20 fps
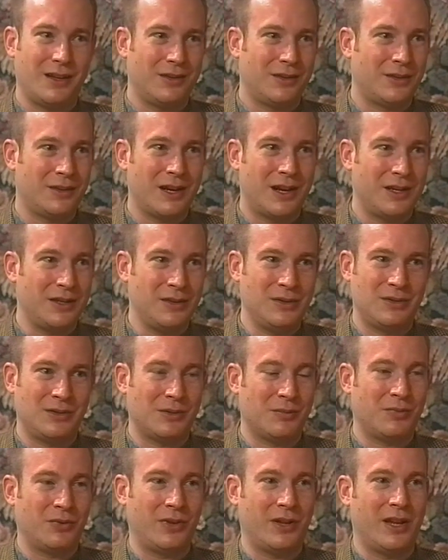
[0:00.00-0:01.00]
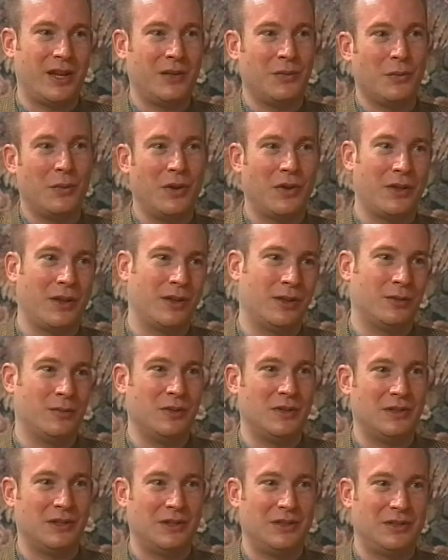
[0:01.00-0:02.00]
they're not used to playing with other
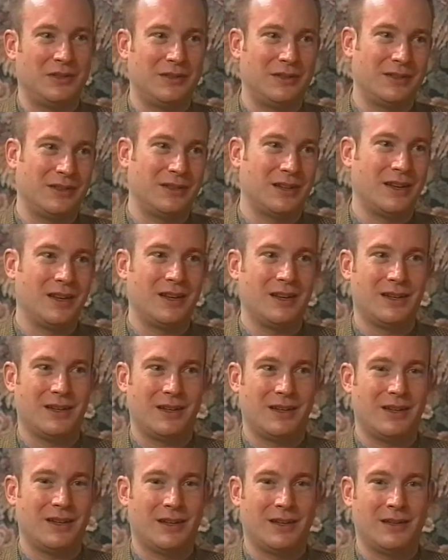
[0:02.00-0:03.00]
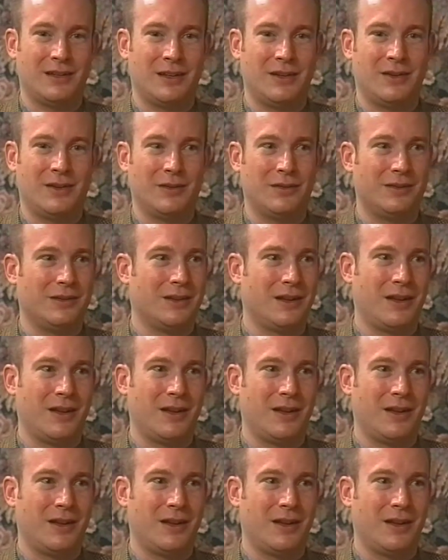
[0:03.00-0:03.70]
musicians mm -hmm. and they don't